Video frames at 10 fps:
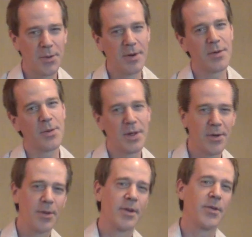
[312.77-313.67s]
3, 4,
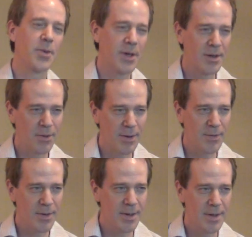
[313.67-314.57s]
1, 2, 3, 4, 1, 2, 3,
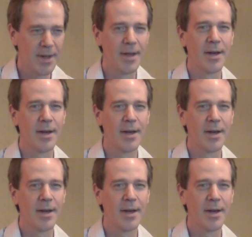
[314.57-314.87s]
4.